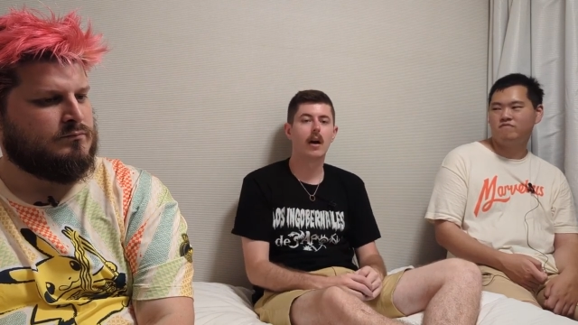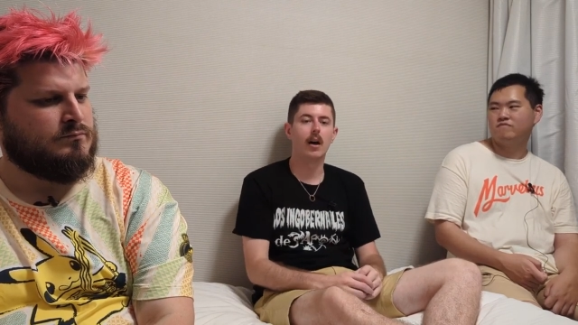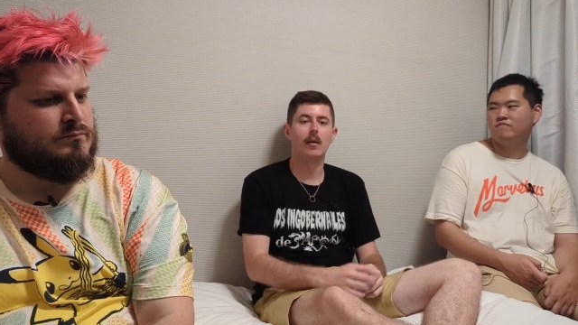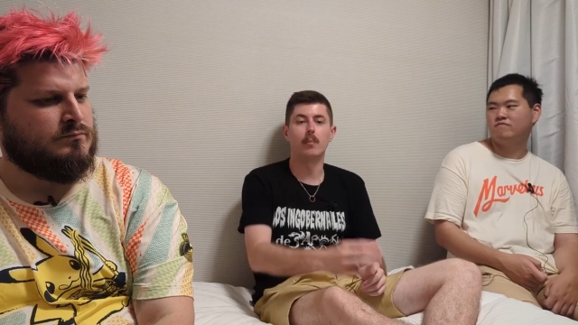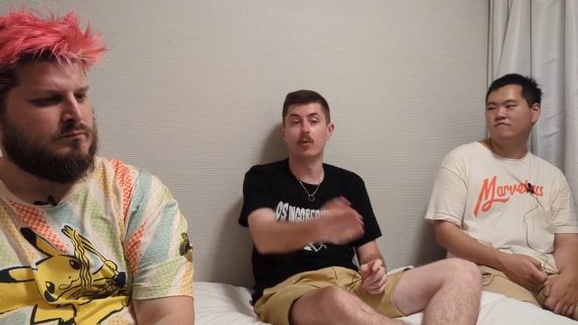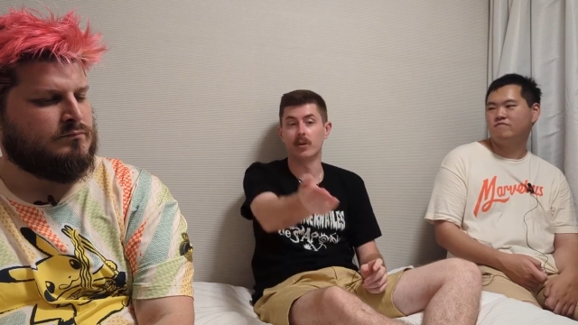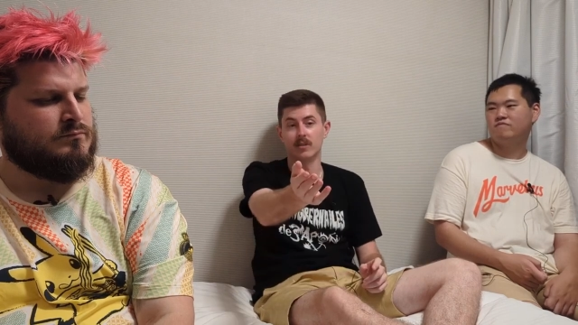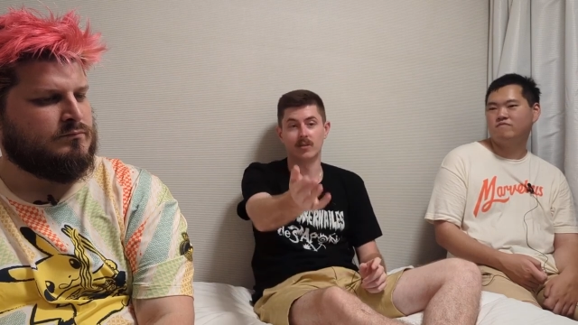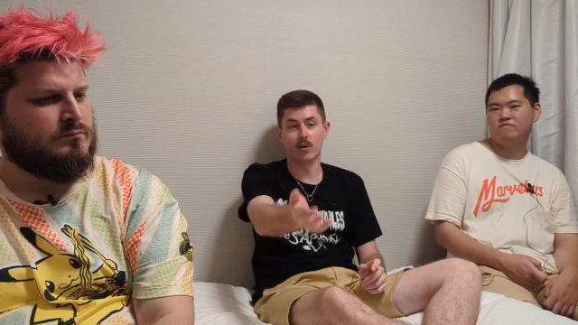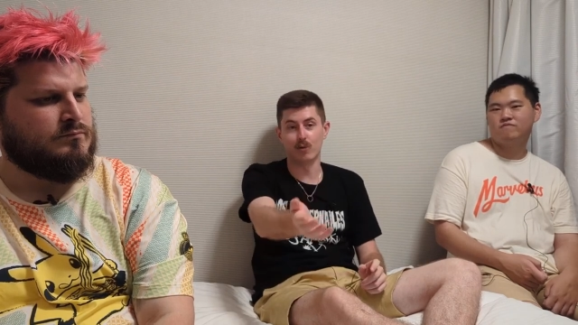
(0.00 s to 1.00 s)
Speaker 1: uh, bought
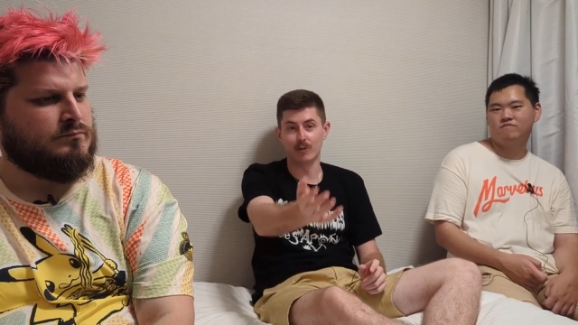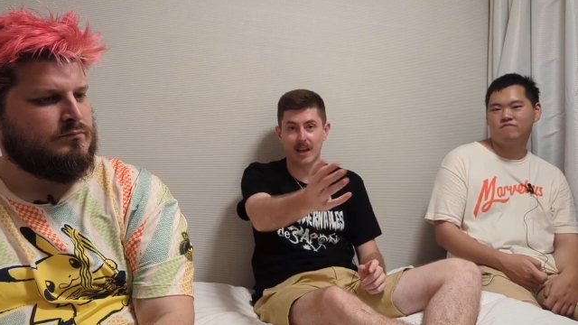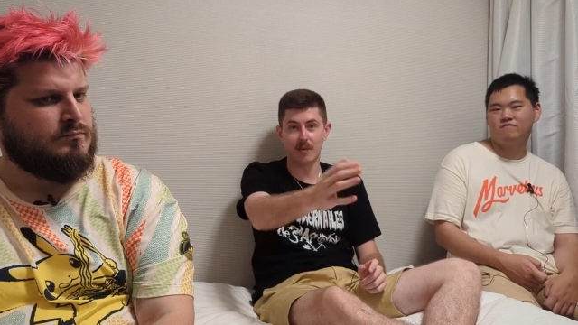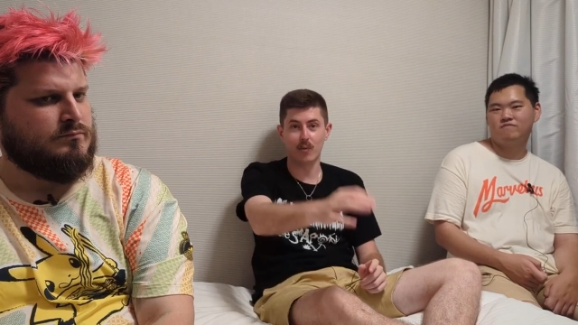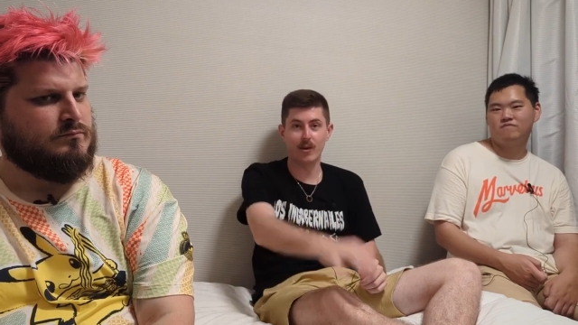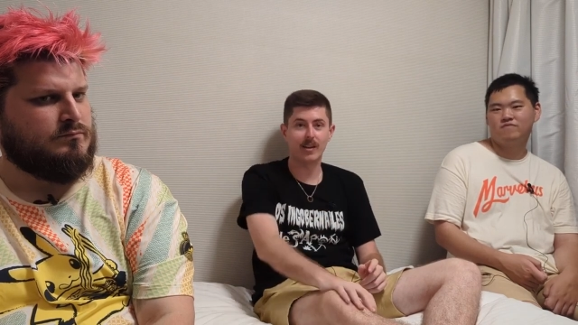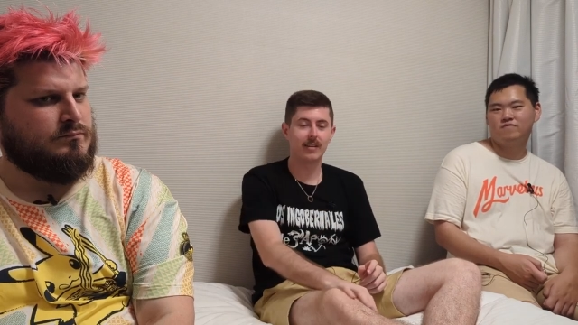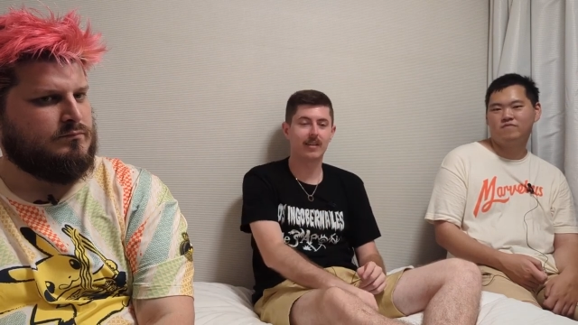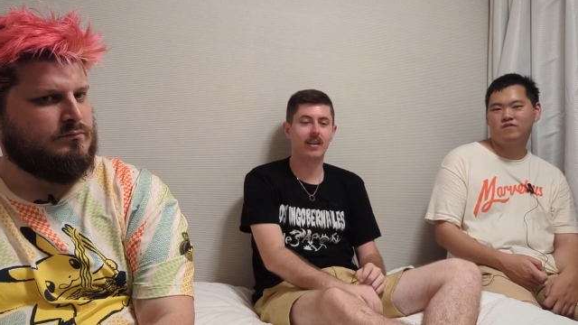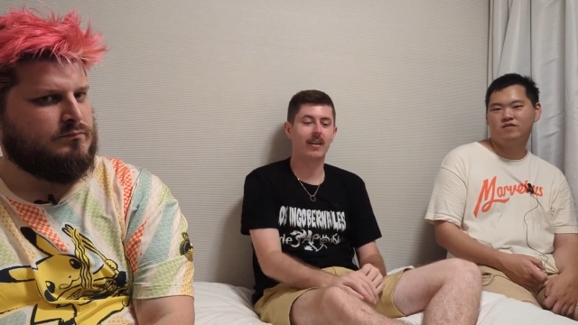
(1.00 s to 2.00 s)
an old Game
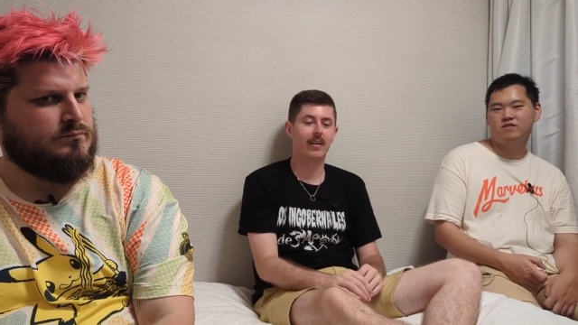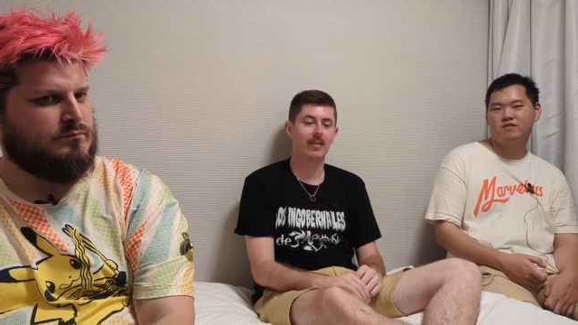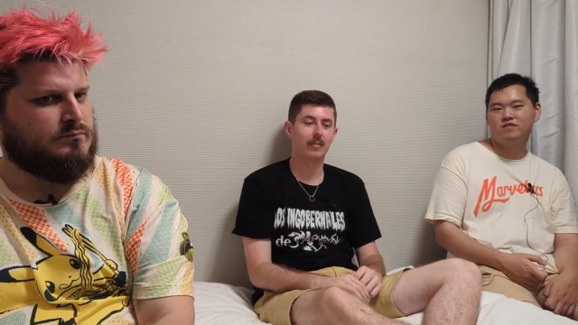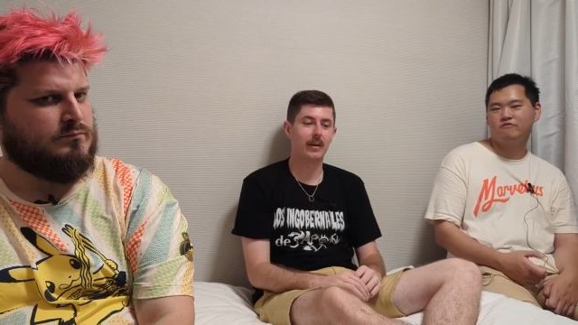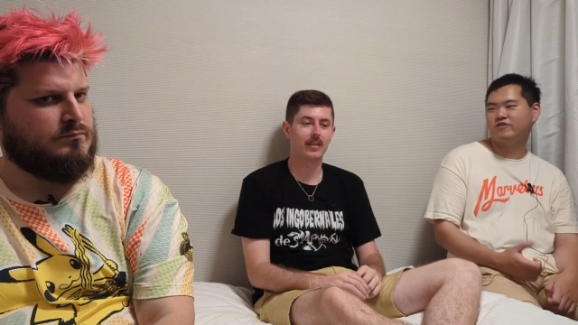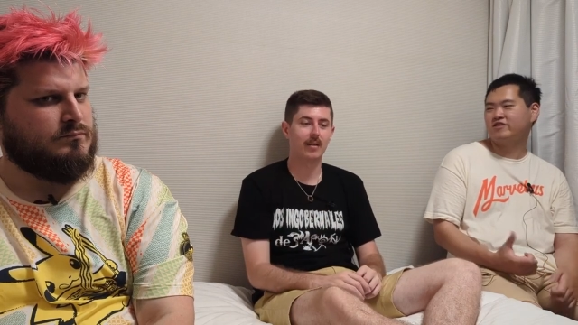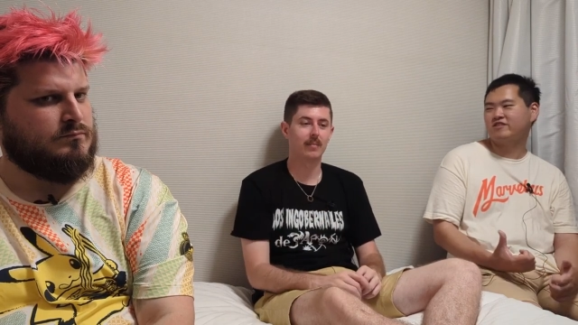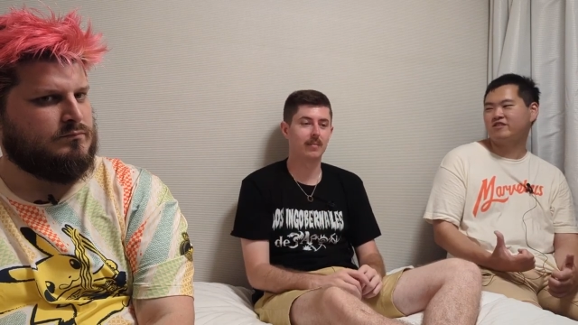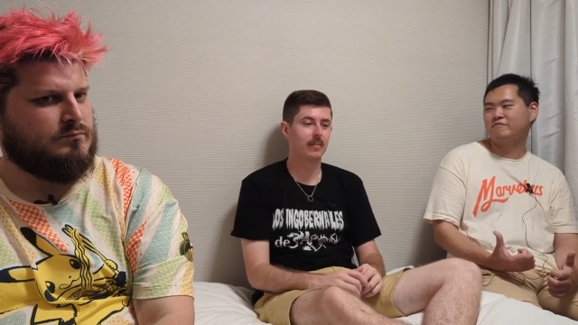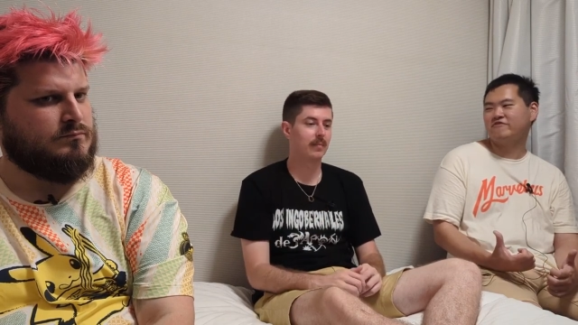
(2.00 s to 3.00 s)
Boy. Uh, picked Went
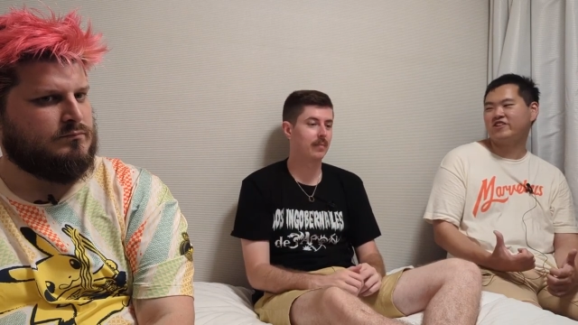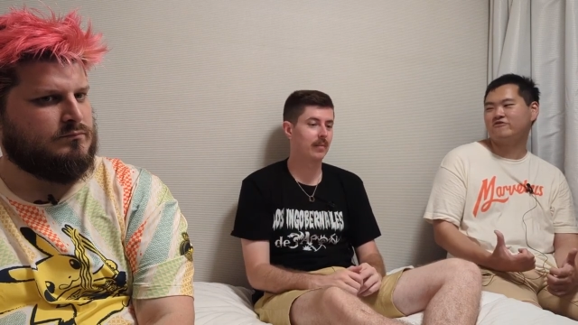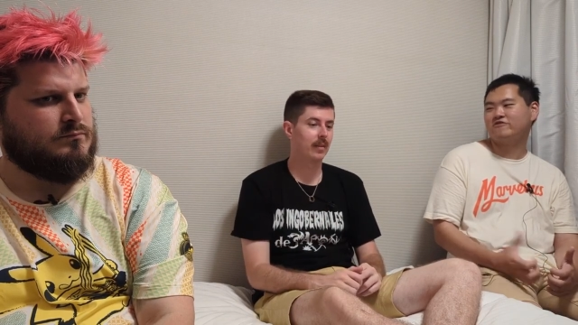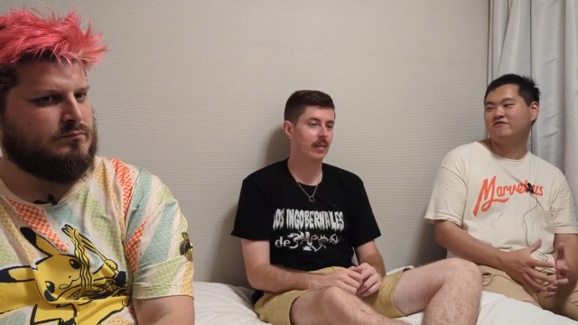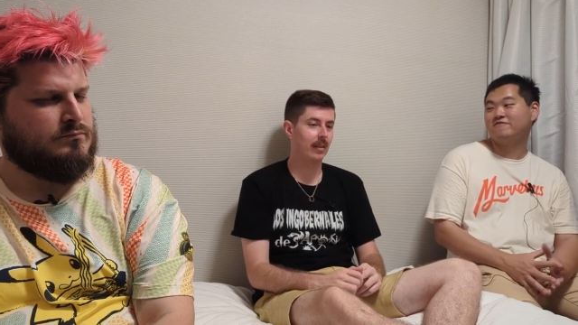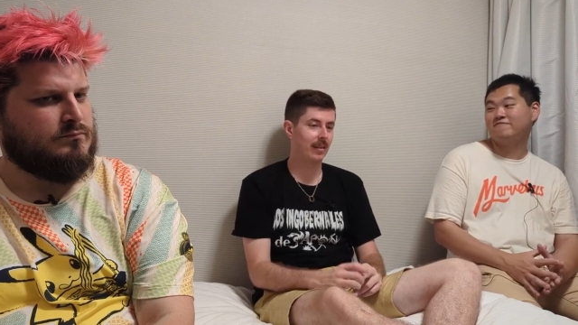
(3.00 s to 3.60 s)
up to the Gundam factory.